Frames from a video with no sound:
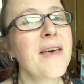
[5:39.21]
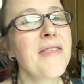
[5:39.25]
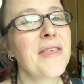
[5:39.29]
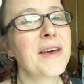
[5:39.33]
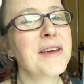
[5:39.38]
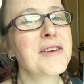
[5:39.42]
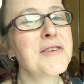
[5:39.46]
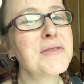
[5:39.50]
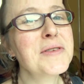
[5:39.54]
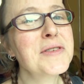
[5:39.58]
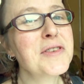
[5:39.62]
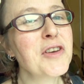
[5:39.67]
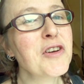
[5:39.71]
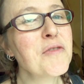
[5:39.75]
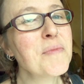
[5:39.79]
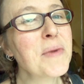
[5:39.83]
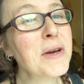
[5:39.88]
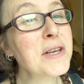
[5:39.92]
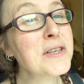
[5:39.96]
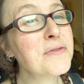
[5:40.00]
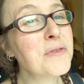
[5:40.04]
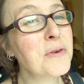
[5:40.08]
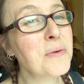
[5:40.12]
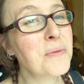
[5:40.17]
Thank you so
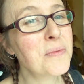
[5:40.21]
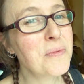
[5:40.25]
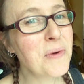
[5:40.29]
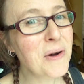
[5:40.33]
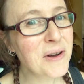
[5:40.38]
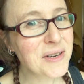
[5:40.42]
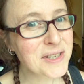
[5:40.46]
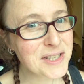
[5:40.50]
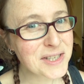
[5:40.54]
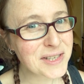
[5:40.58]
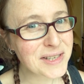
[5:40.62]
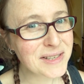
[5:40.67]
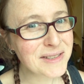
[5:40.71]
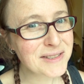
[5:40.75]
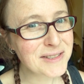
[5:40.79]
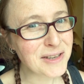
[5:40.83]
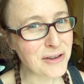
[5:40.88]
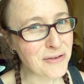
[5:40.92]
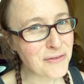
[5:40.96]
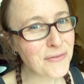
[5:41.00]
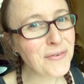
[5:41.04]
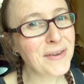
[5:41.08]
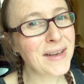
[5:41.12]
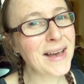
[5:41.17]
much for watching.
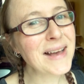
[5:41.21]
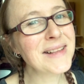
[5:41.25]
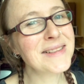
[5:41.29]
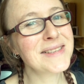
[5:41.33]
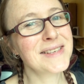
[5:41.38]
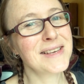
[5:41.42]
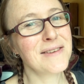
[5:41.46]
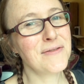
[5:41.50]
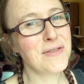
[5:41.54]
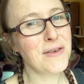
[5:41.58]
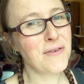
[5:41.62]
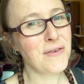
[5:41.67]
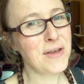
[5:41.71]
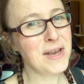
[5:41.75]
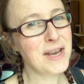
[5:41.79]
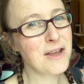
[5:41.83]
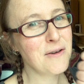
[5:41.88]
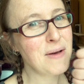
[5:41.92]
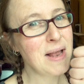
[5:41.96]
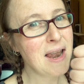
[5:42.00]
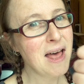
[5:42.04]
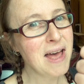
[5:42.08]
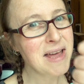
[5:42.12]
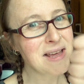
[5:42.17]
Don't forget to give the
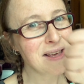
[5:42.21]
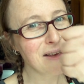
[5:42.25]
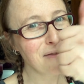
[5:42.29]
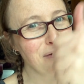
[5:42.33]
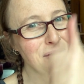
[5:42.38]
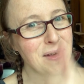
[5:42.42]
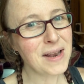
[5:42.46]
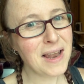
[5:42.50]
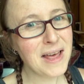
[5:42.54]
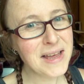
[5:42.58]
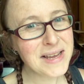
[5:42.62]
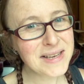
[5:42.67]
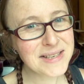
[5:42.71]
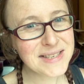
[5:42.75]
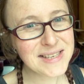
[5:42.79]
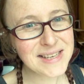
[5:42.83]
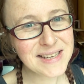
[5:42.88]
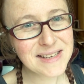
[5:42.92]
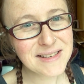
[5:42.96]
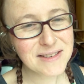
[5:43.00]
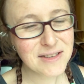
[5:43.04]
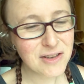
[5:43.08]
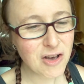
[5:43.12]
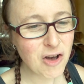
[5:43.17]
video a like if you liked
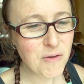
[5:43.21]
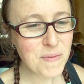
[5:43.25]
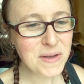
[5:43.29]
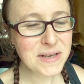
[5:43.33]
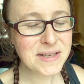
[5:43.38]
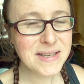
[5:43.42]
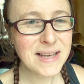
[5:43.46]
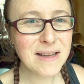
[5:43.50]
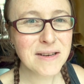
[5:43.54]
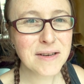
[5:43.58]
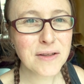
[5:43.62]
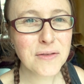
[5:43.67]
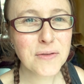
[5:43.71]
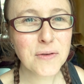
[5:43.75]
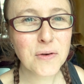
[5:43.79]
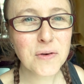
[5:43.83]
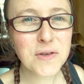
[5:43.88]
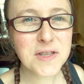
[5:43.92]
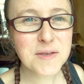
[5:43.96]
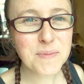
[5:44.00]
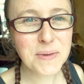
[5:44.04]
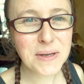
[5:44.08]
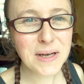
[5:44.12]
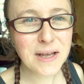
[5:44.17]
it. Comment down your
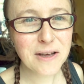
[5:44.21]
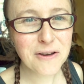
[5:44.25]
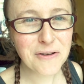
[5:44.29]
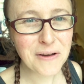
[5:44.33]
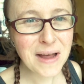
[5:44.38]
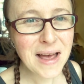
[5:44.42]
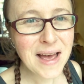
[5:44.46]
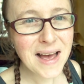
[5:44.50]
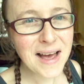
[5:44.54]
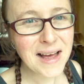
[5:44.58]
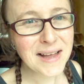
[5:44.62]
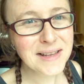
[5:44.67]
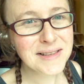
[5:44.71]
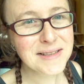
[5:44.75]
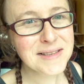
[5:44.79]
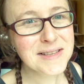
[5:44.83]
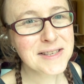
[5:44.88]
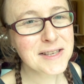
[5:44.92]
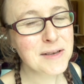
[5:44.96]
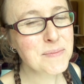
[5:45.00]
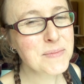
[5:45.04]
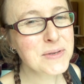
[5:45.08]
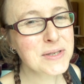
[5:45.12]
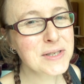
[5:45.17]
thoughts below and
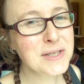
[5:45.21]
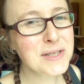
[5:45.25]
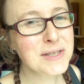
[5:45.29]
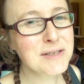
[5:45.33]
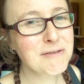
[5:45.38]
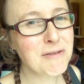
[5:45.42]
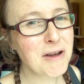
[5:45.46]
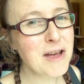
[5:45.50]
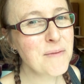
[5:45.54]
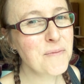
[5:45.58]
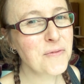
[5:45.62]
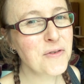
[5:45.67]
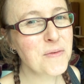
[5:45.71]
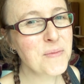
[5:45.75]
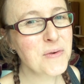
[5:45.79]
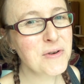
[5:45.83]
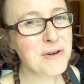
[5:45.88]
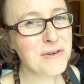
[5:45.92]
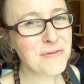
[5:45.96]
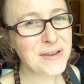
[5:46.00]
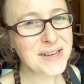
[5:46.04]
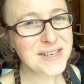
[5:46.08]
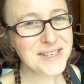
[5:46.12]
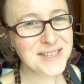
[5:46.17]
subscribe for more
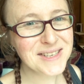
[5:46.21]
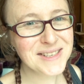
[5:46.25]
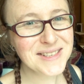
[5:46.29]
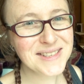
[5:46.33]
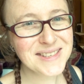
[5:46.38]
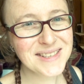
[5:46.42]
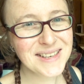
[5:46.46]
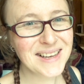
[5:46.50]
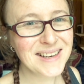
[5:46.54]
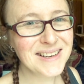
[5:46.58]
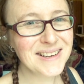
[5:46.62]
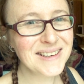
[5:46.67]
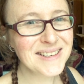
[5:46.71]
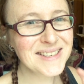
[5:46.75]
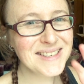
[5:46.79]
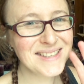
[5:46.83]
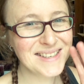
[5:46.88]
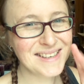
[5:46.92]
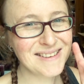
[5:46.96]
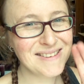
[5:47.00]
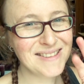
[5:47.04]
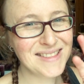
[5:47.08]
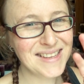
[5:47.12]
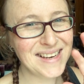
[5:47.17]
adventures. And I'll
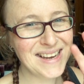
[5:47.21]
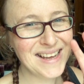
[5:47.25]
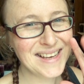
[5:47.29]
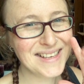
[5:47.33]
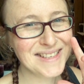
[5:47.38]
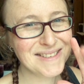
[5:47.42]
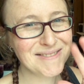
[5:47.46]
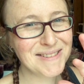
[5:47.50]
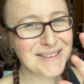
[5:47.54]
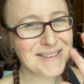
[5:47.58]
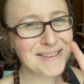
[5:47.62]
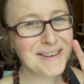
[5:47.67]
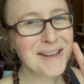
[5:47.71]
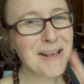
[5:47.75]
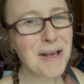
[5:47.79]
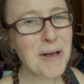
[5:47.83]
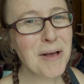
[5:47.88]
see you in the next one.